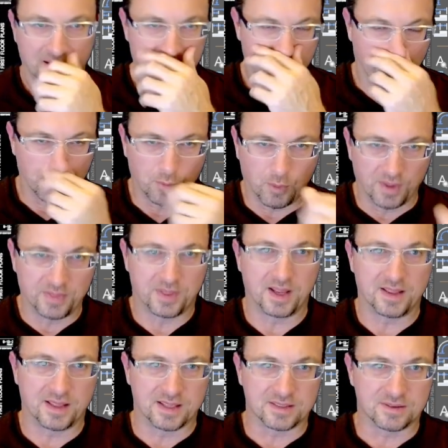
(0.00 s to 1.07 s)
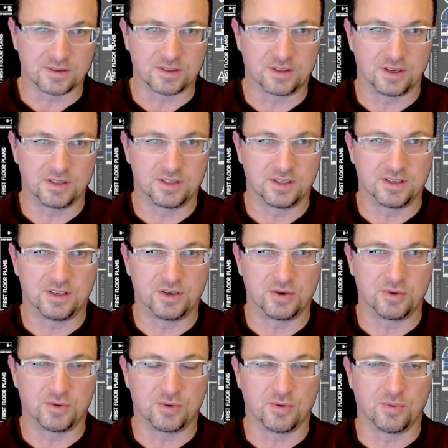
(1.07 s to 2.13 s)
Now the one thing that's good to
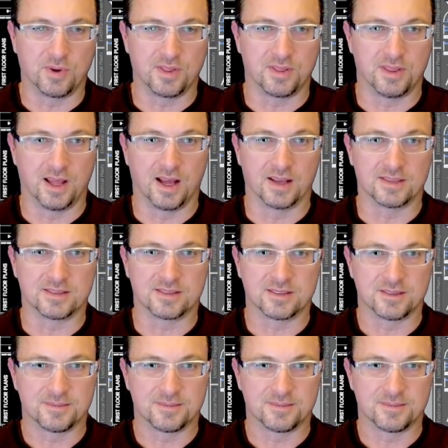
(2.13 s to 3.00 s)
do with this,